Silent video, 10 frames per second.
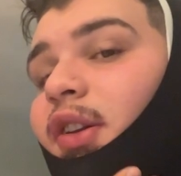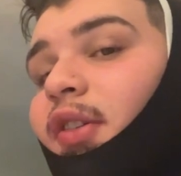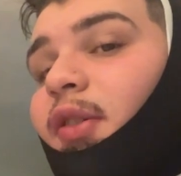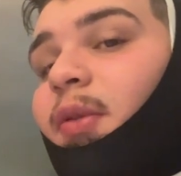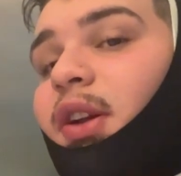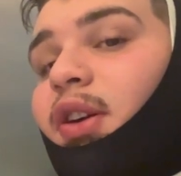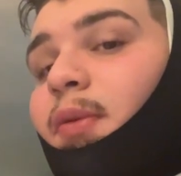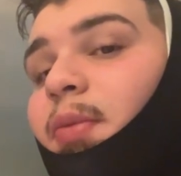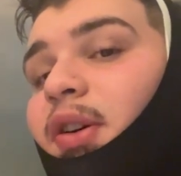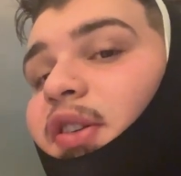it's already
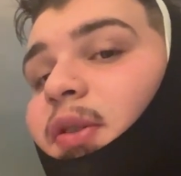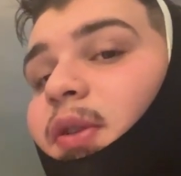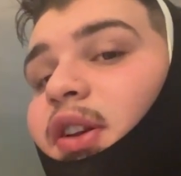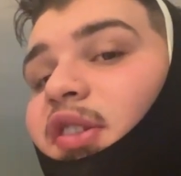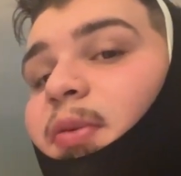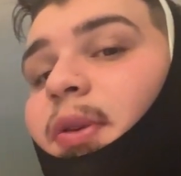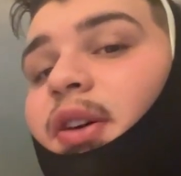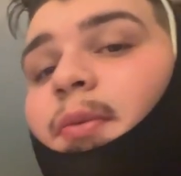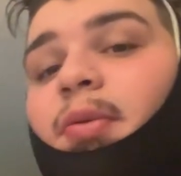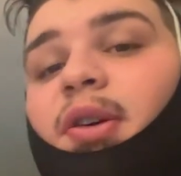compressing what needs to be
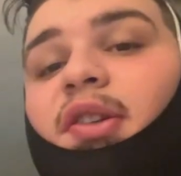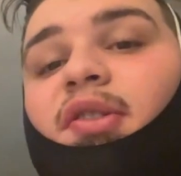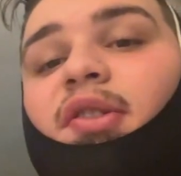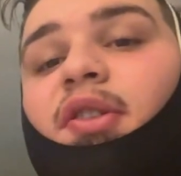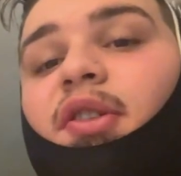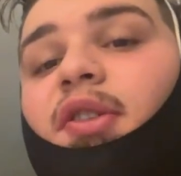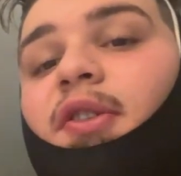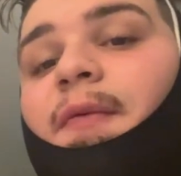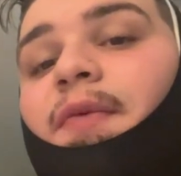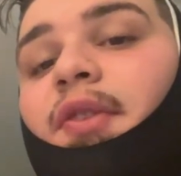compressed.
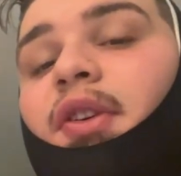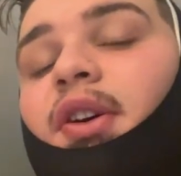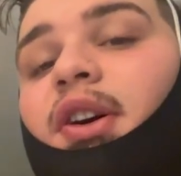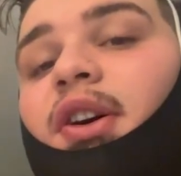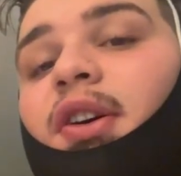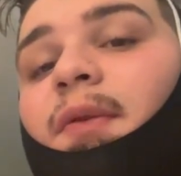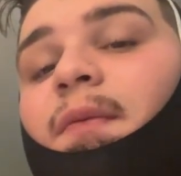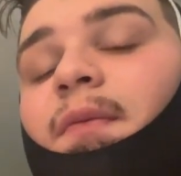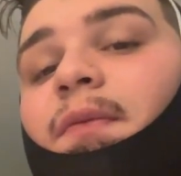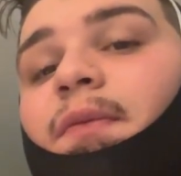
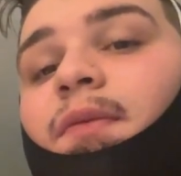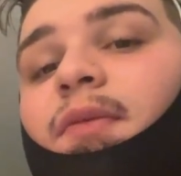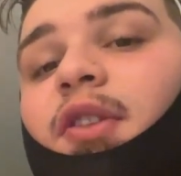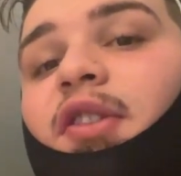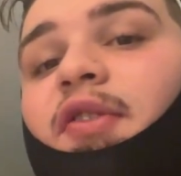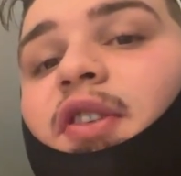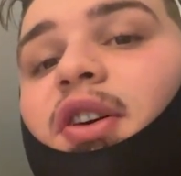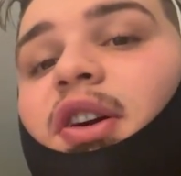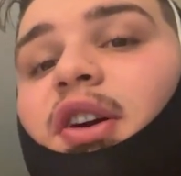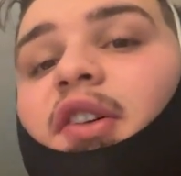As
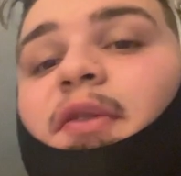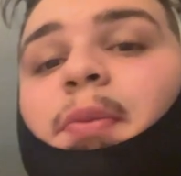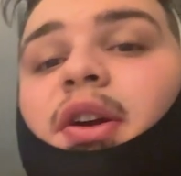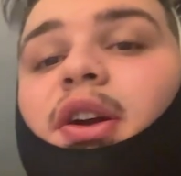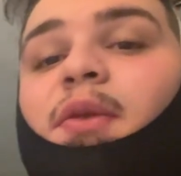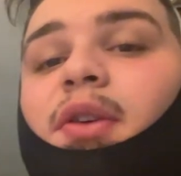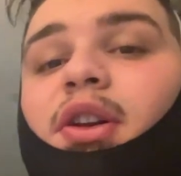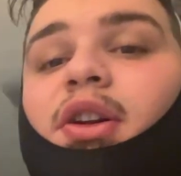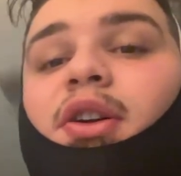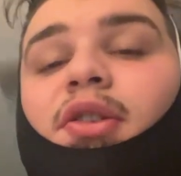far as pain right
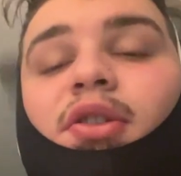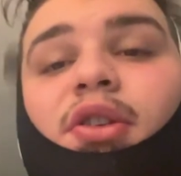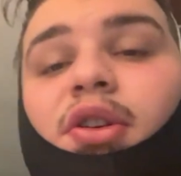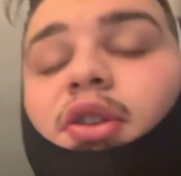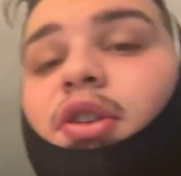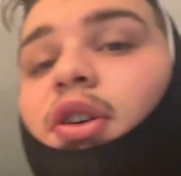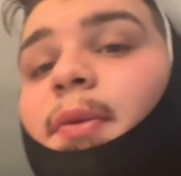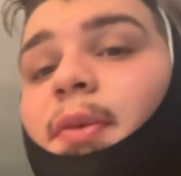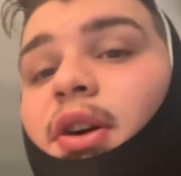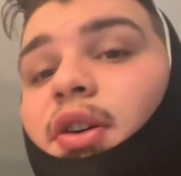now,
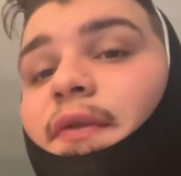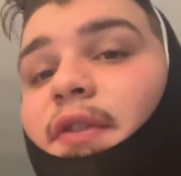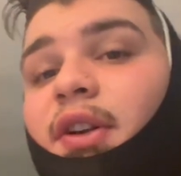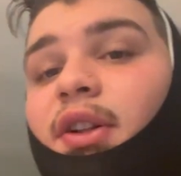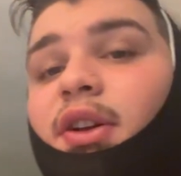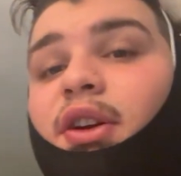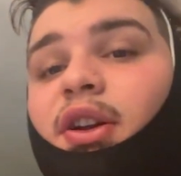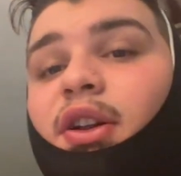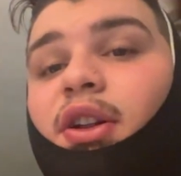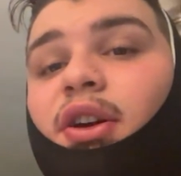I'm not feeling
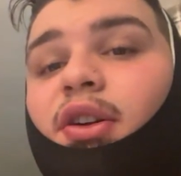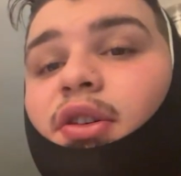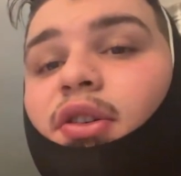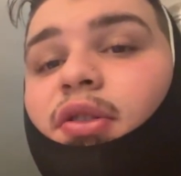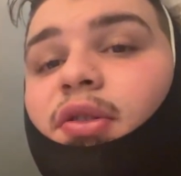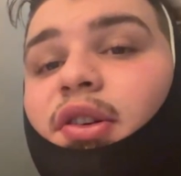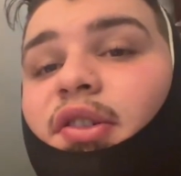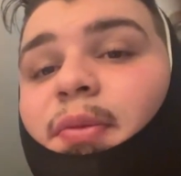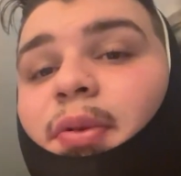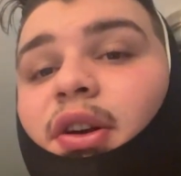any like
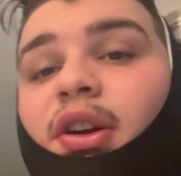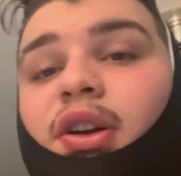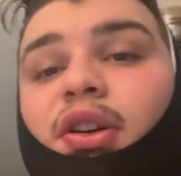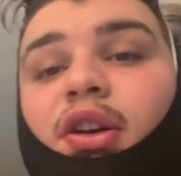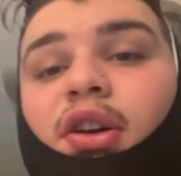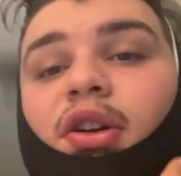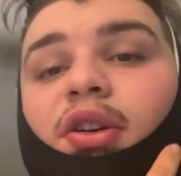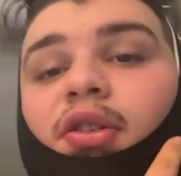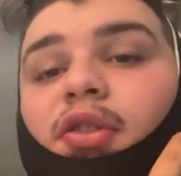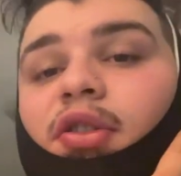crazy pain.
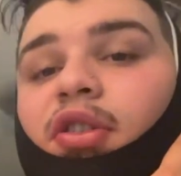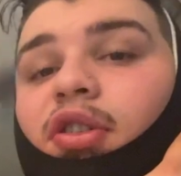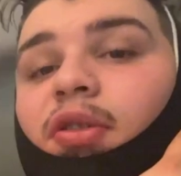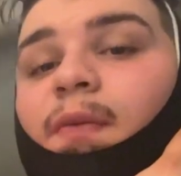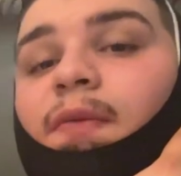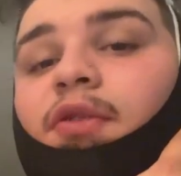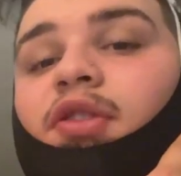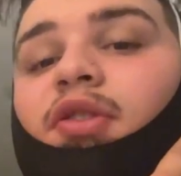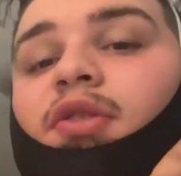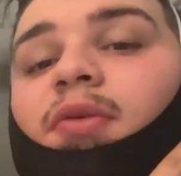Just